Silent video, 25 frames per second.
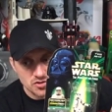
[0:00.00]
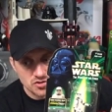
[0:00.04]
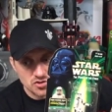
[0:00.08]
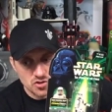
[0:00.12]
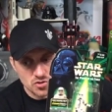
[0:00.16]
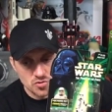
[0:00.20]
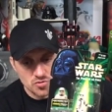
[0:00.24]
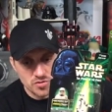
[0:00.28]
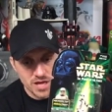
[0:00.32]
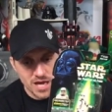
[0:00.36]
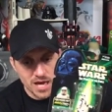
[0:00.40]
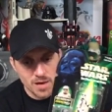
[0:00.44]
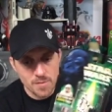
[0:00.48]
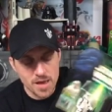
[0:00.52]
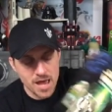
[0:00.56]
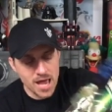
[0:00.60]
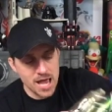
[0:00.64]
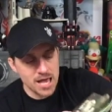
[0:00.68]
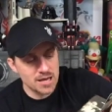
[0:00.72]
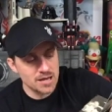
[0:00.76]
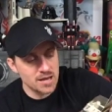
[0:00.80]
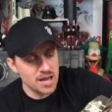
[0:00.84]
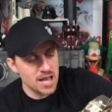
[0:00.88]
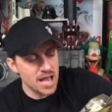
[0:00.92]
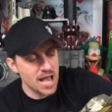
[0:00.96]
to them,
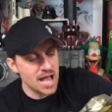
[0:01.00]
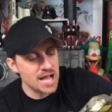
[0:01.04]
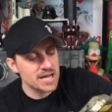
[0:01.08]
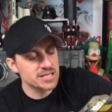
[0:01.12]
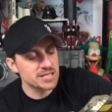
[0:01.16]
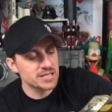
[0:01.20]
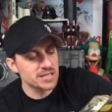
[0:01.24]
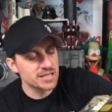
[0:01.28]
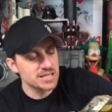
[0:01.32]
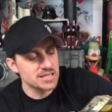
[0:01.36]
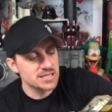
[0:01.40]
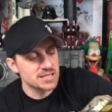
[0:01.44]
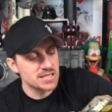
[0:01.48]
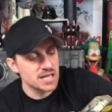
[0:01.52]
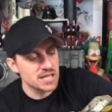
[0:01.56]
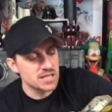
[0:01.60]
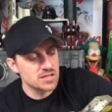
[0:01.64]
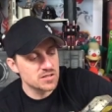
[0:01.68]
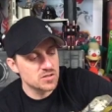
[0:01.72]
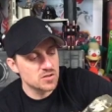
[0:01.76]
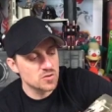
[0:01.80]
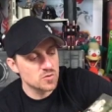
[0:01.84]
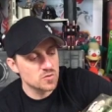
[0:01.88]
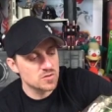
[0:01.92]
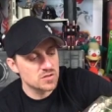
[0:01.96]
and they actually
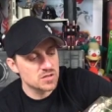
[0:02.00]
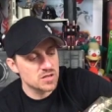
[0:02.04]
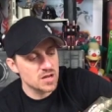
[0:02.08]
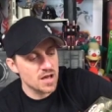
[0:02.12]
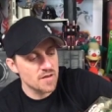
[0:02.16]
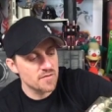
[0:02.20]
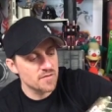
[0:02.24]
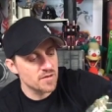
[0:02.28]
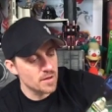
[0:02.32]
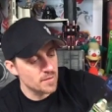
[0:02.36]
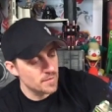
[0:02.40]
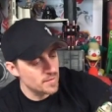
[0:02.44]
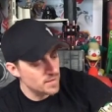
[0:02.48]
did do stuff.